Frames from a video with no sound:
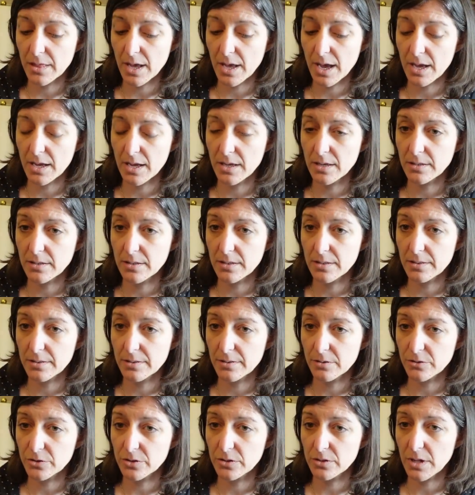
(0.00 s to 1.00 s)
that
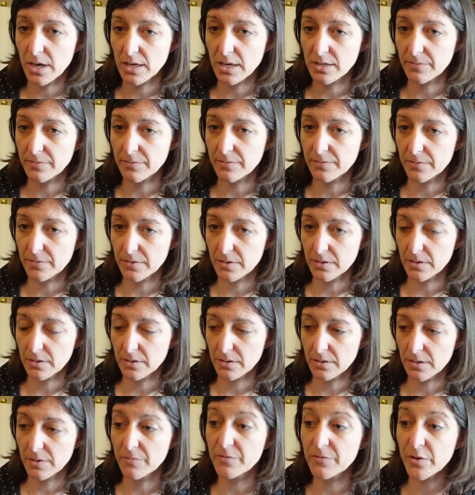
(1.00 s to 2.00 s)
there's a lot of
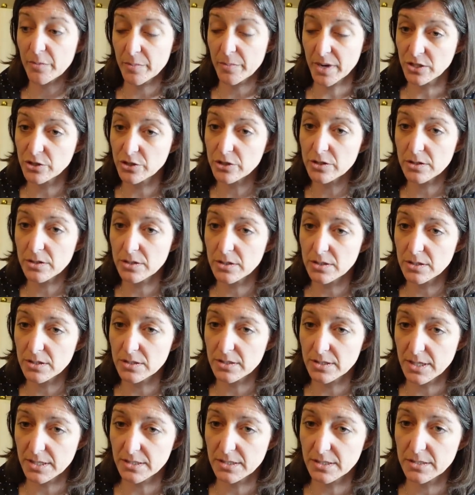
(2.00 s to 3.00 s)
information that
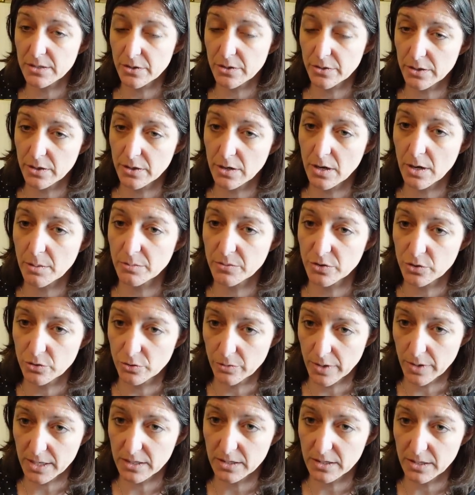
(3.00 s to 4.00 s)
is necessary to come
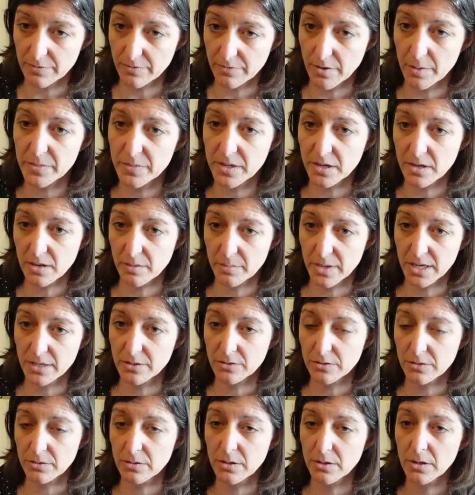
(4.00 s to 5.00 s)
directly from the
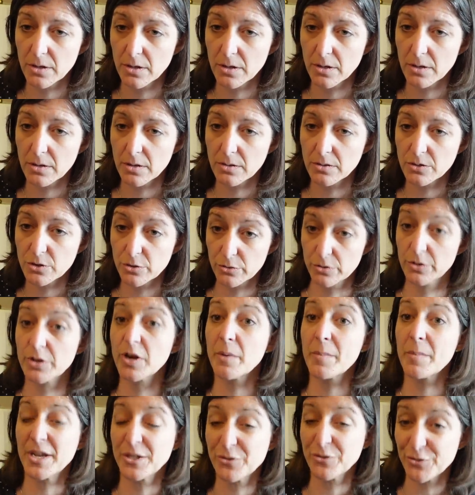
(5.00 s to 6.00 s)
commander to the
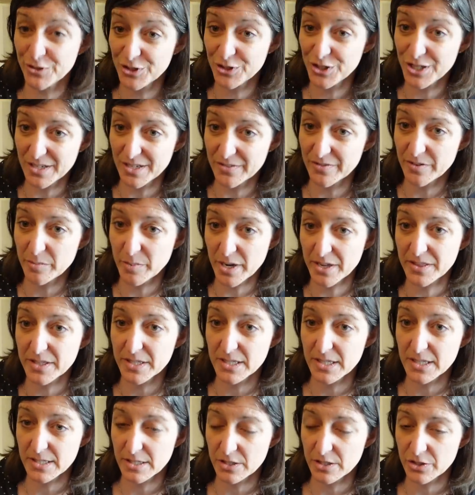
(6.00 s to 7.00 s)
commander-in-chief about the
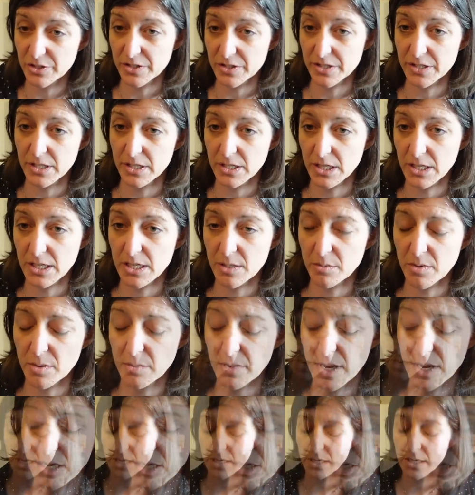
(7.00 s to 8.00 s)
decisions that need to be
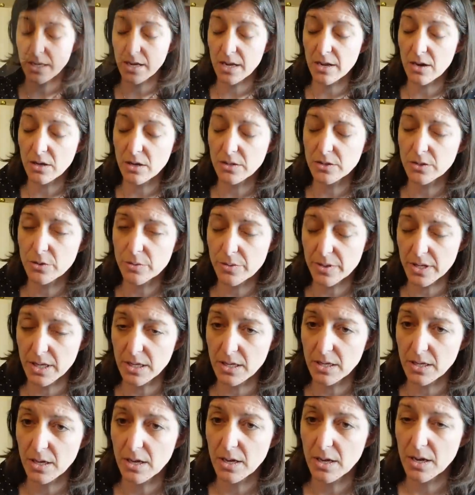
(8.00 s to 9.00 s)
made. And I also
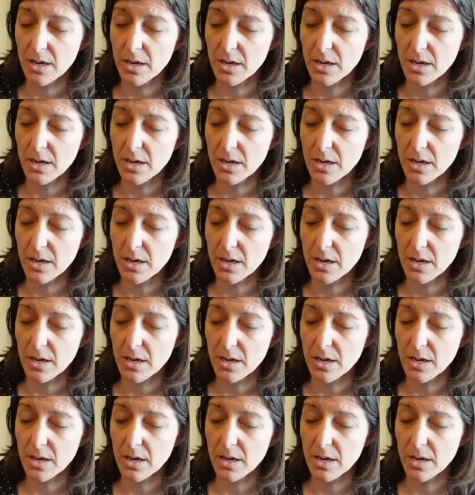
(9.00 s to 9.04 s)
think,